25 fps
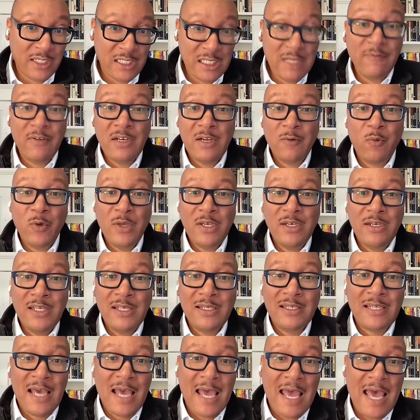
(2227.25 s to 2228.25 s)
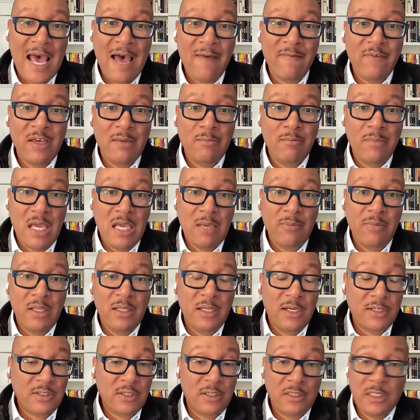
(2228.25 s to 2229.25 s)
Even if we need to have it, maybe
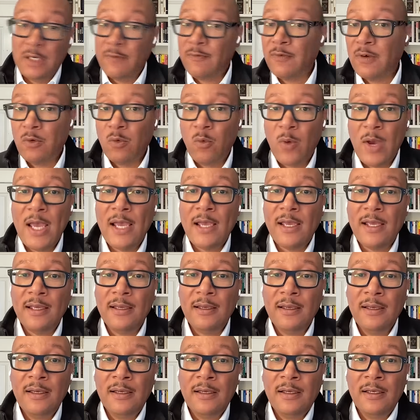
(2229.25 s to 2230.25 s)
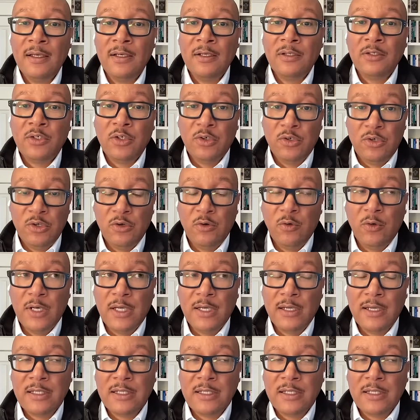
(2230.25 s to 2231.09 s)
there's a different way to do it.